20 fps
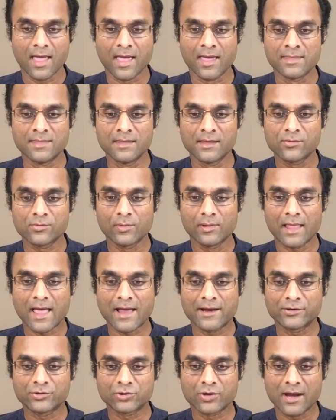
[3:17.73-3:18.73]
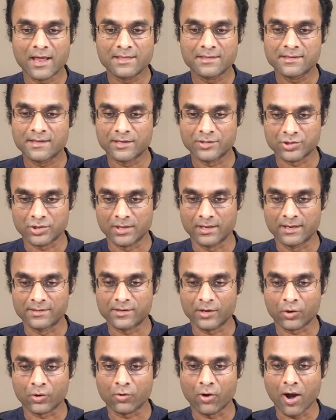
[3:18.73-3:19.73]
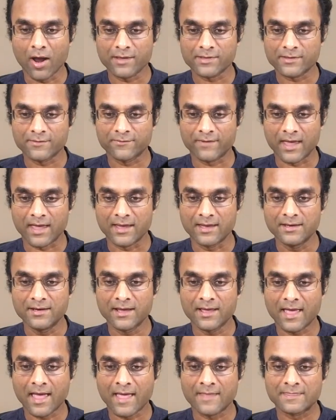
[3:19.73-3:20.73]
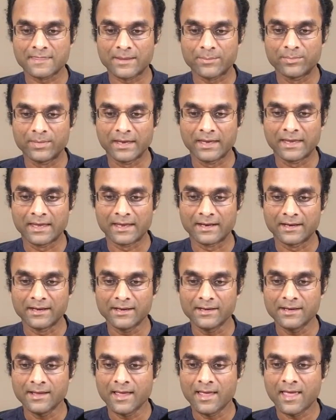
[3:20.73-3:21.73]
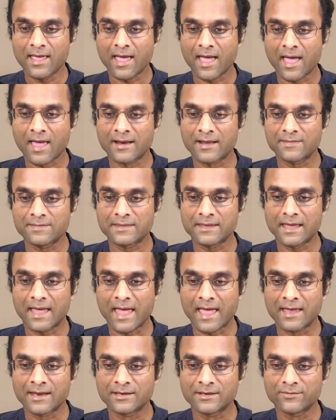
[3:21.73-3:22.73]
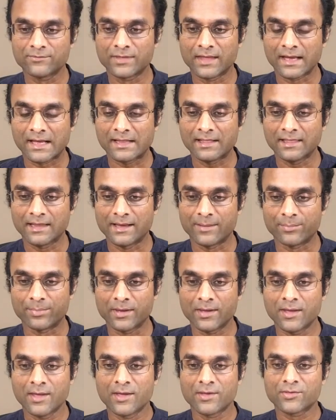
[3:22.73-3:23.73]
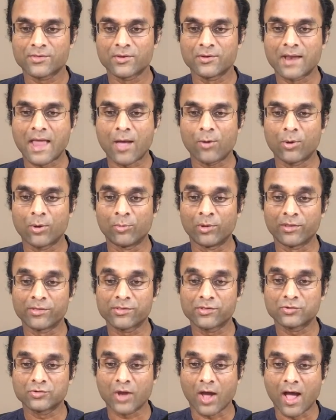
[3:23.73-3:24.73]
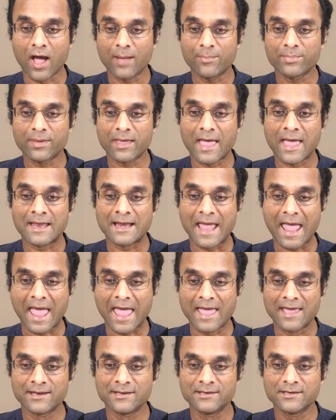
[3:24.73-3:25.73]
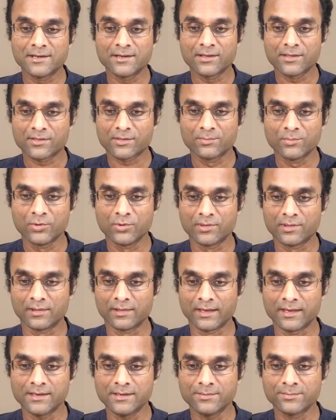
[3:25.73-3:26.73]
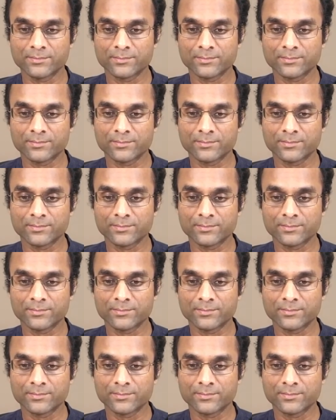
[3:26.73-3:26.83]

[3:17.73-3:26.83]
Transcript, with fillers: And this will add a transition. It's a crossfade at the beginning and at the end of the clip. So now it will stop and end smoothly.